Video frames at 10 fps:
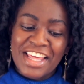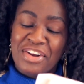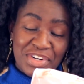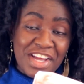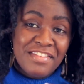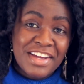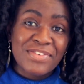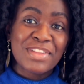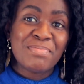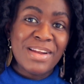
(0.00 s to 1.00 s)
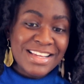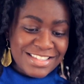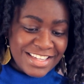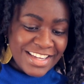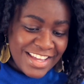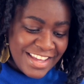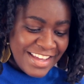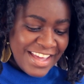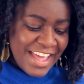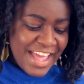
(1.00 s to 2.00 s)
They are not covered with plastic
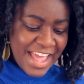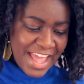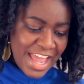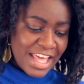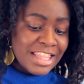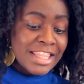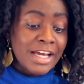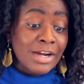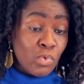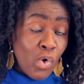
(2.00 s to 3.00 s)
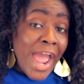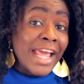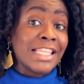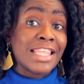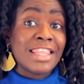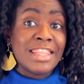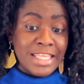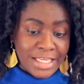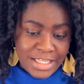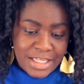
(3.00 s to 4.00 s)
and they are quite
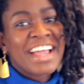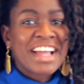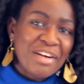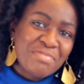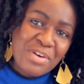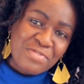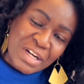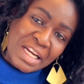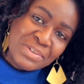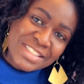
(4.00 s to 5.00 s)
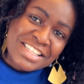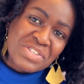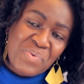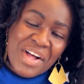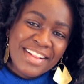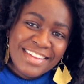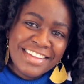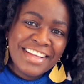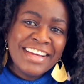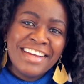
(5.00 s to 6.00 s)
thick. A couple of clothes as
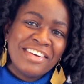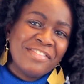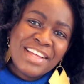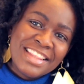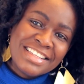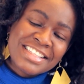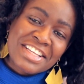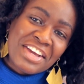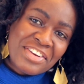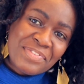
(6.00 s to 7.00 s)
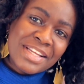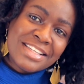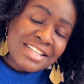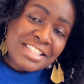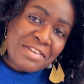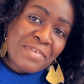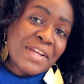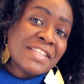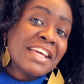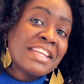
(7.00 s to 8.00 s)
well, but this is going to be interesting
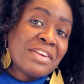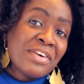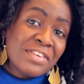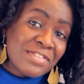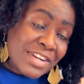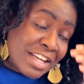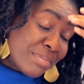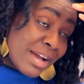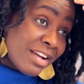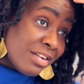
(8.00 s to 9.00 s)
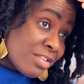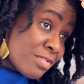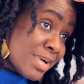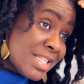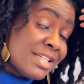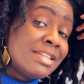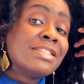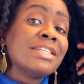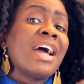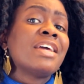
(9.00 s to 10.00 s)
because I did not really buy a lot of
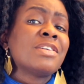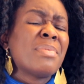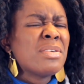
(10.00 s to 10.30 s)
maternity items.